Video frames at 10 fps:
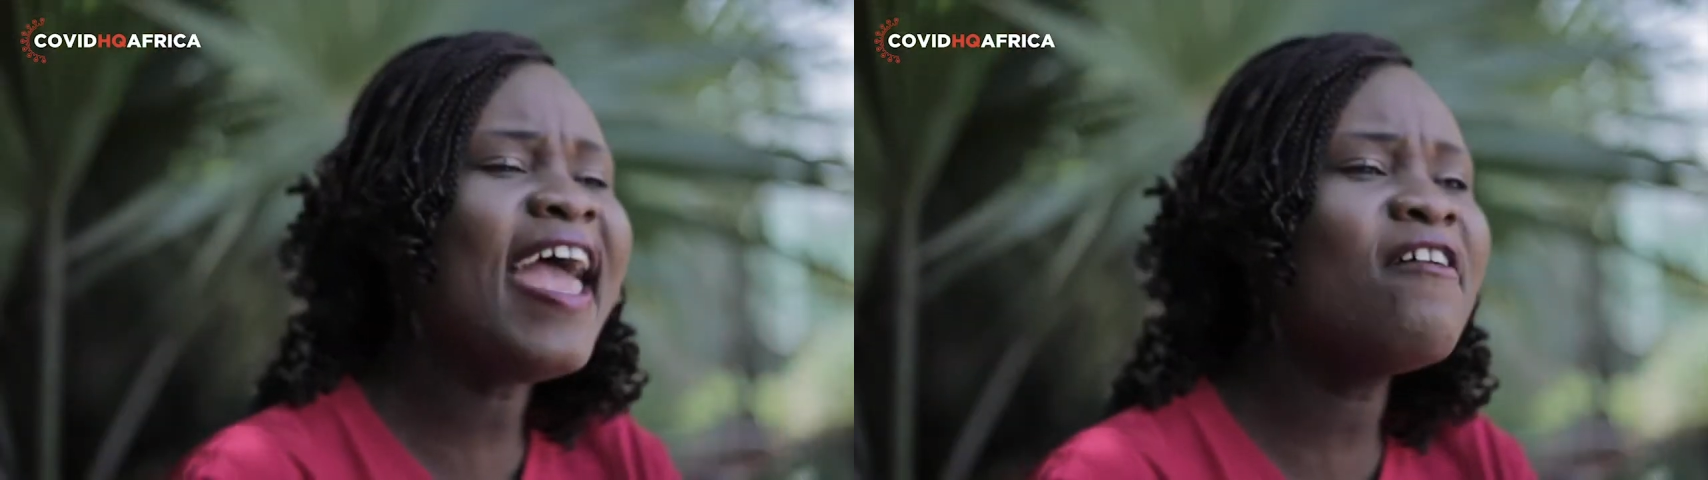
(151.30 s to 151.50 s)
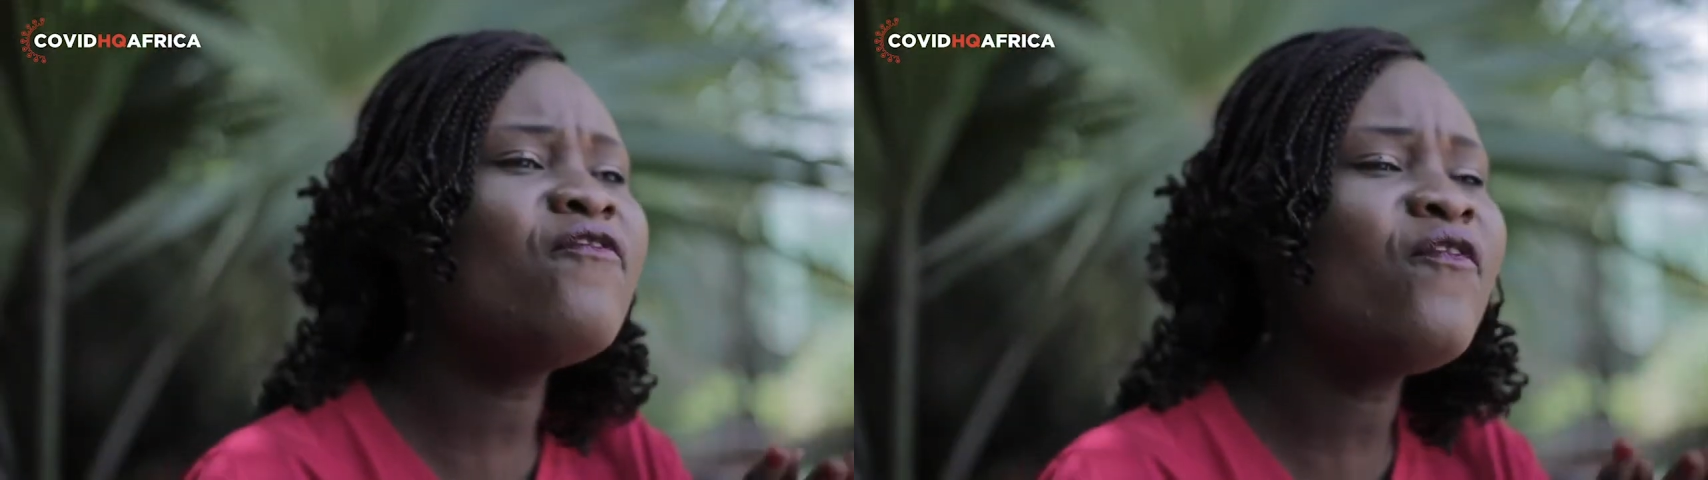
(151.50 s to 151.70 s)

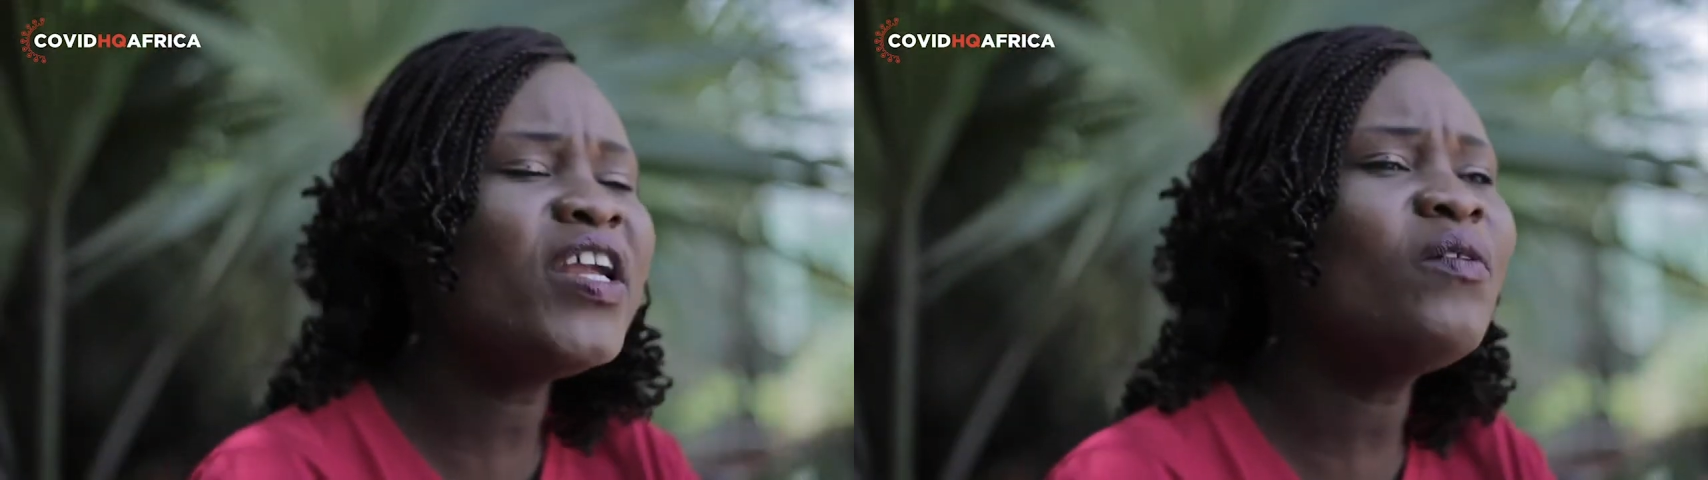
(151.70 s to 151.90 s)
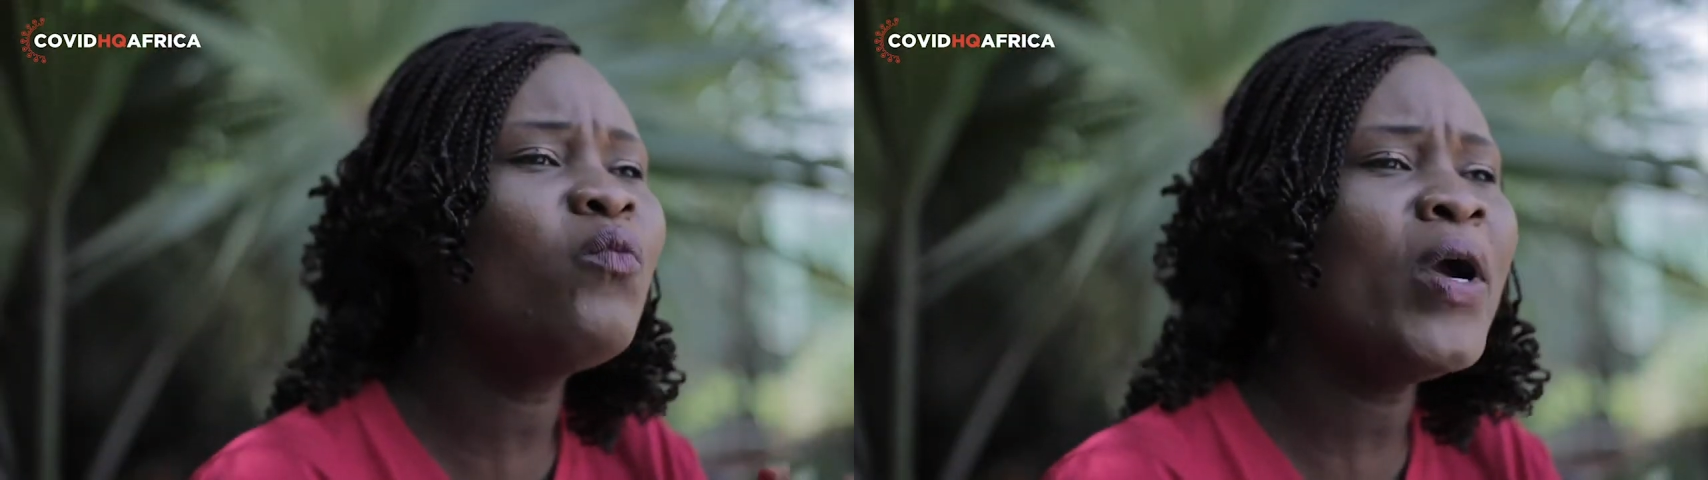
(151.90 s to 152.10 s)

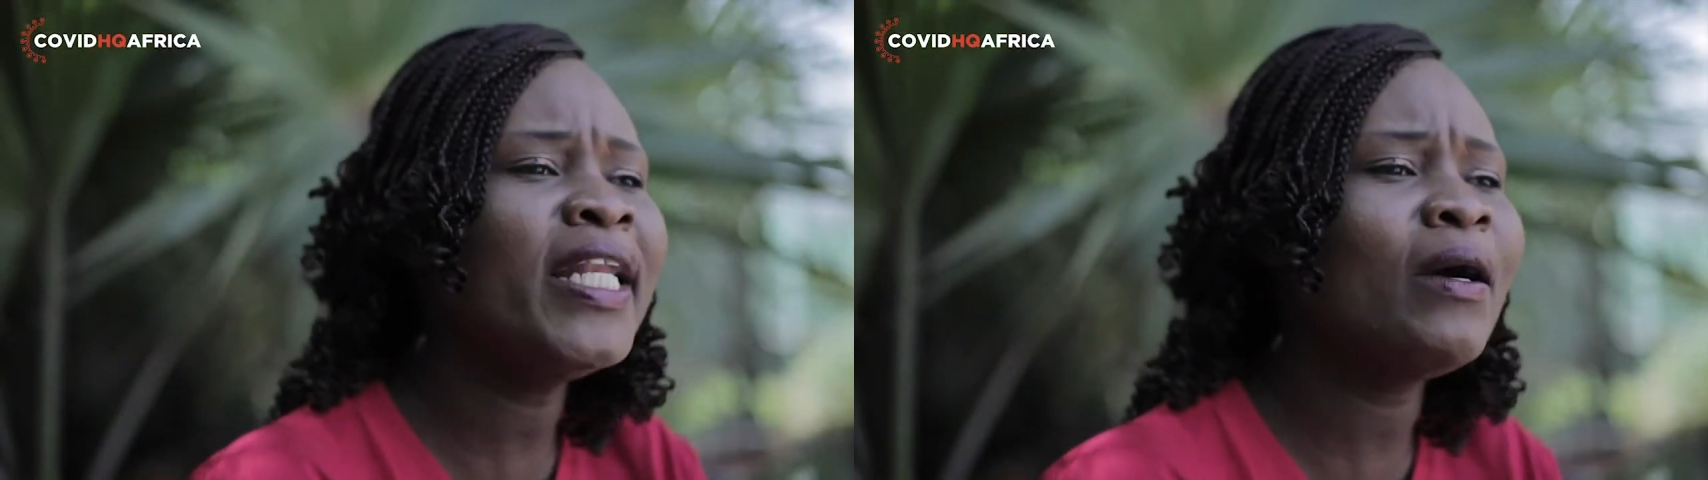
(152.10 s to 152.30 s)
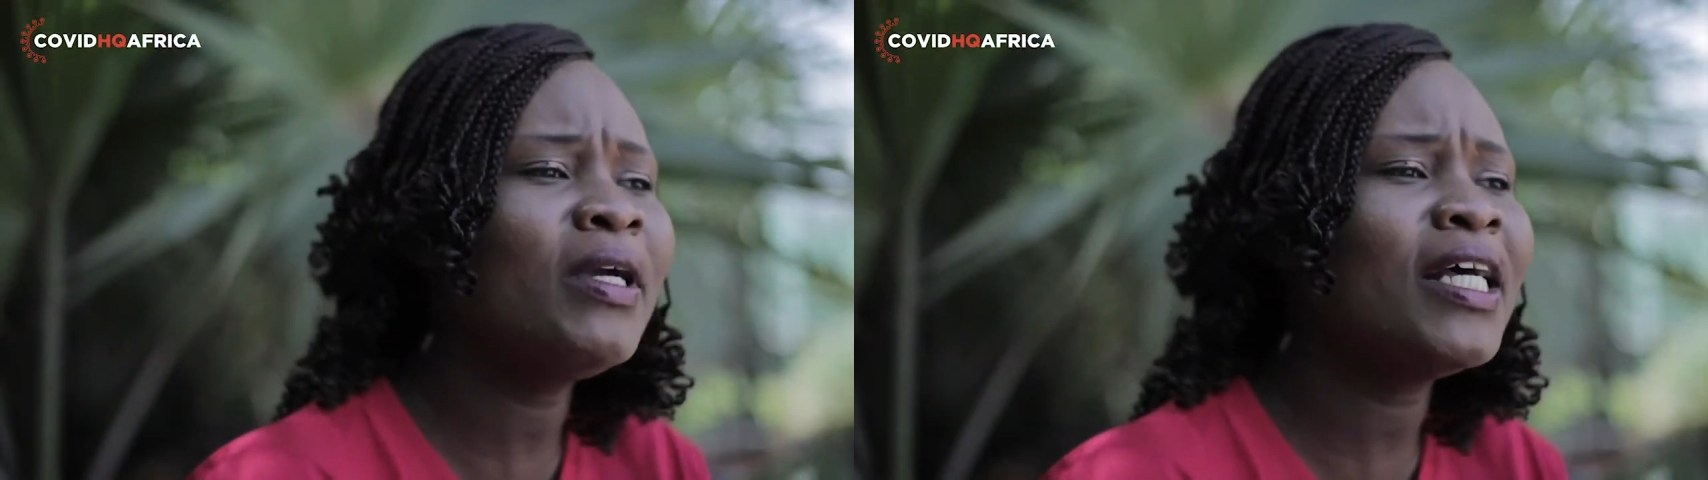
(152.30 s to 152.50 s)
every way
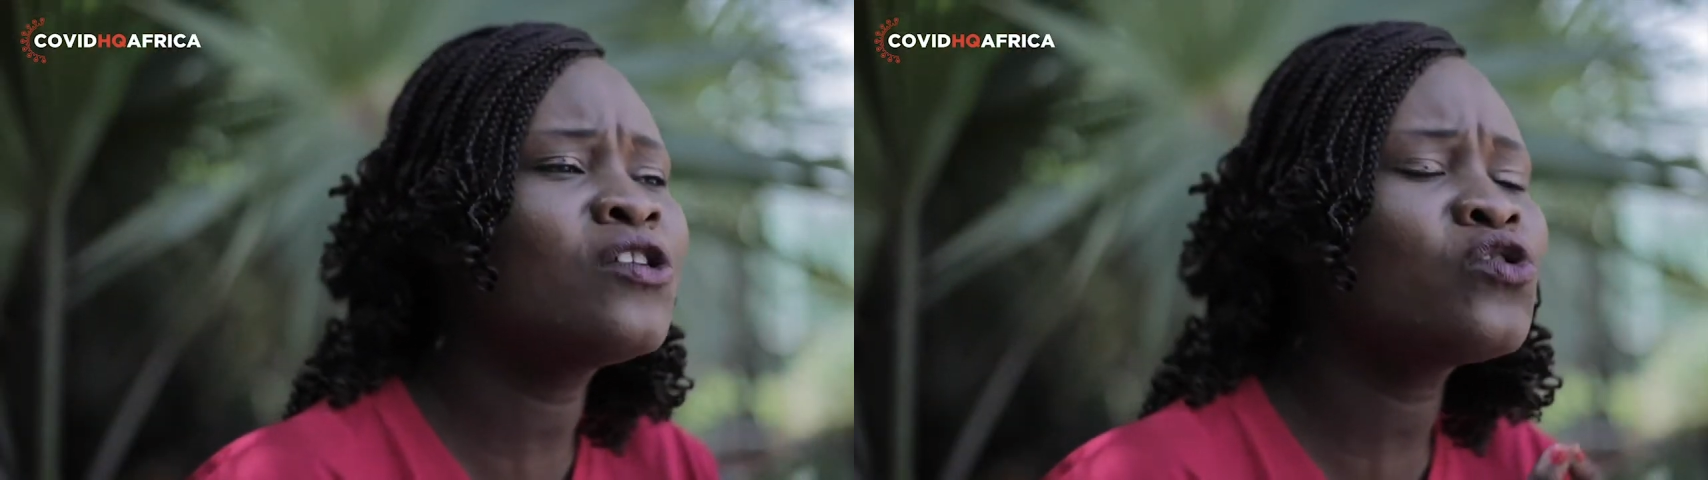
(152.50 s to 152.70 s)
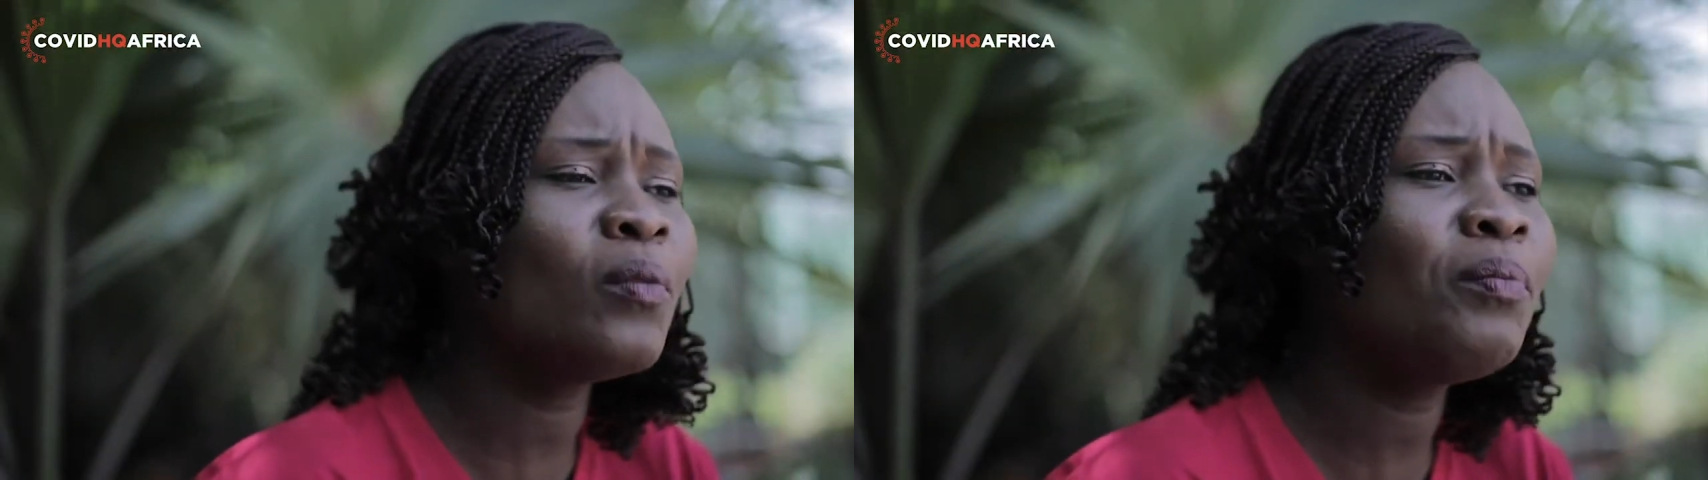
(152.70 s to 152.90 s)
that we can
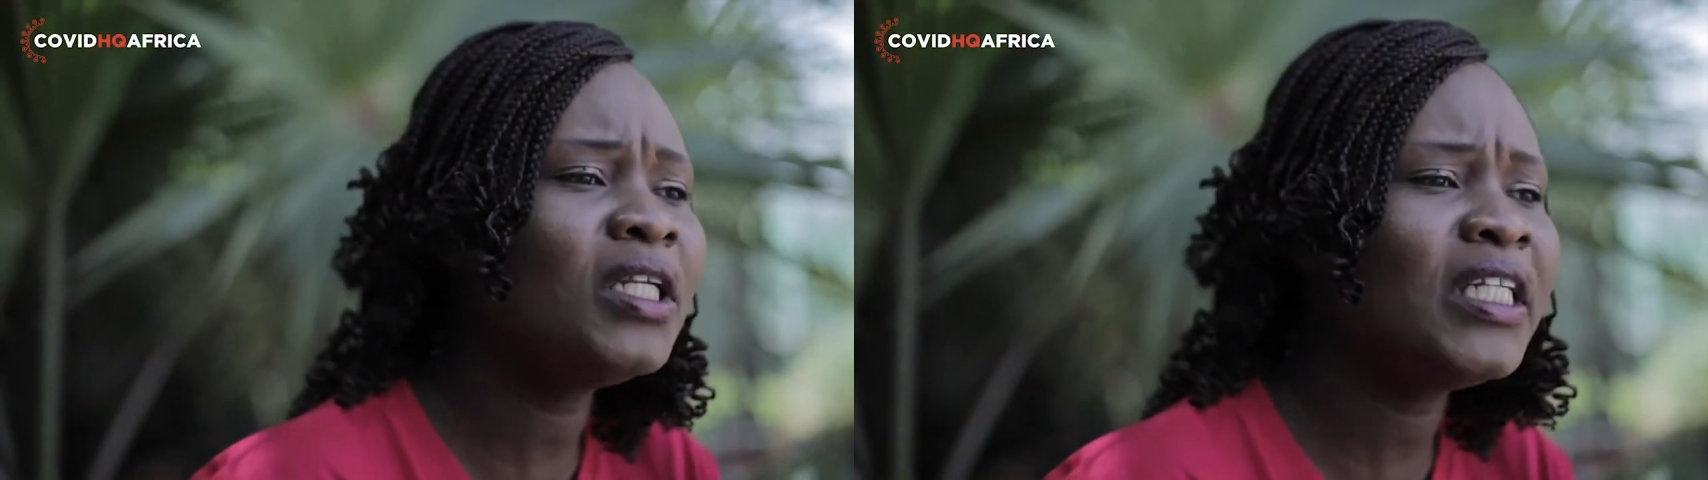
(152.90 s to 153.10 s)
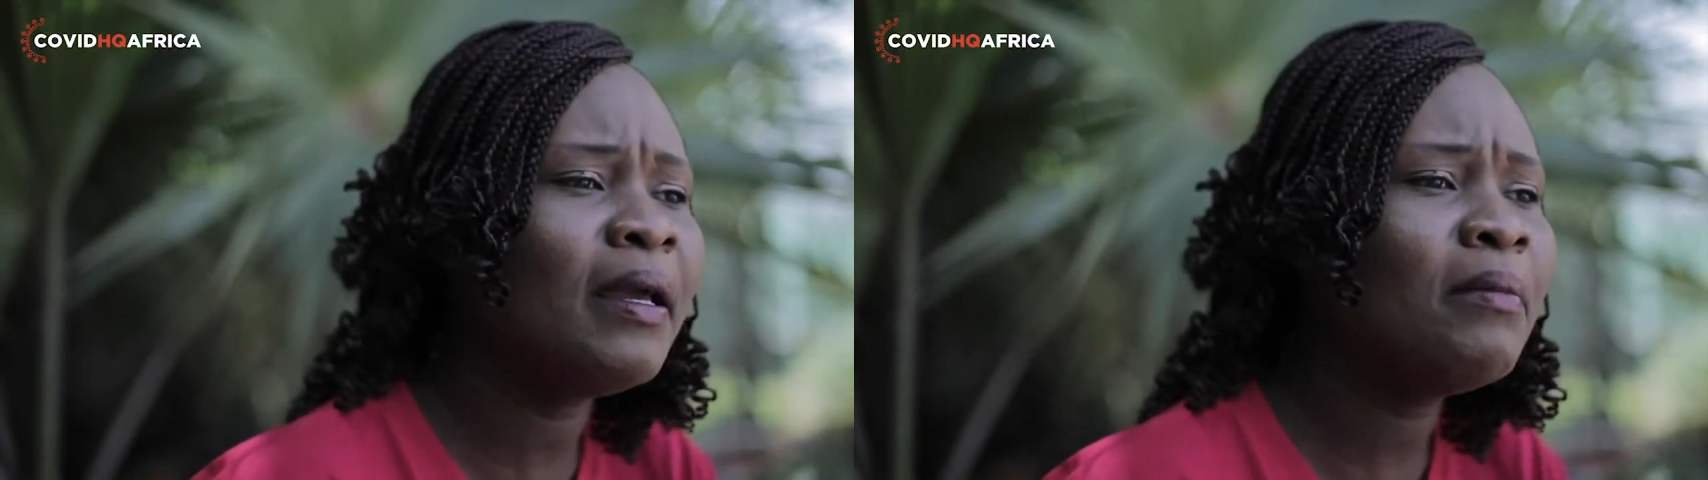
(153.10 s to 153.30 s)

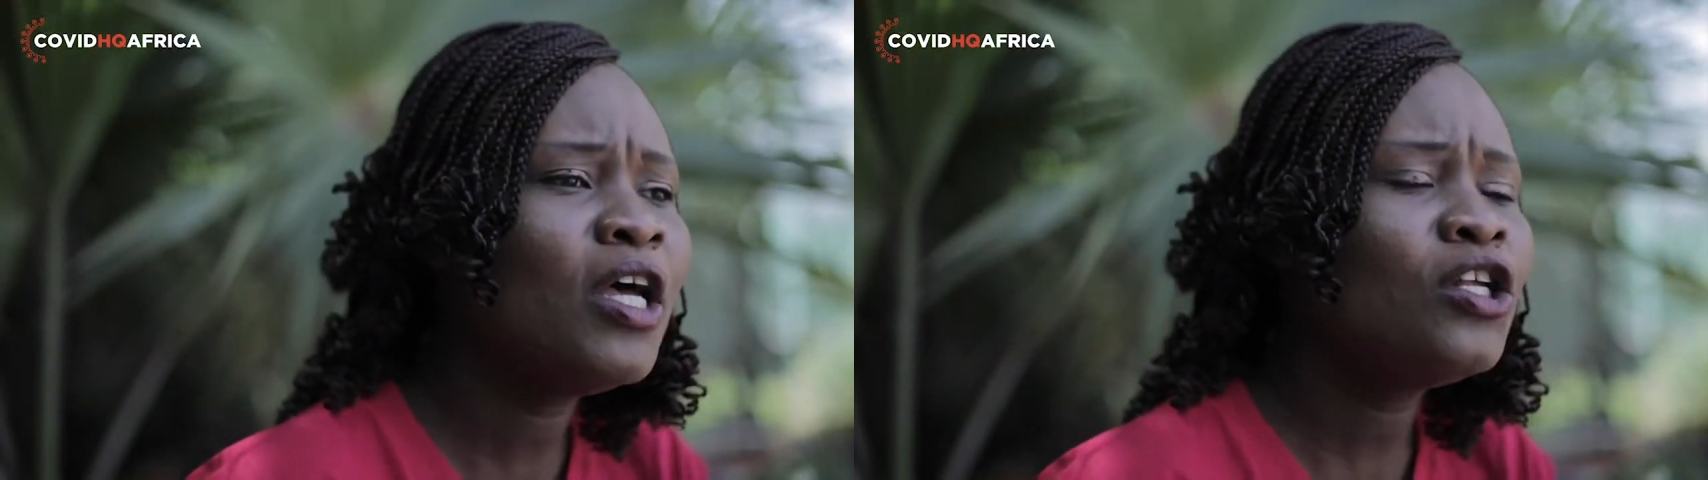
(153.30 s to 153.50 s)
support them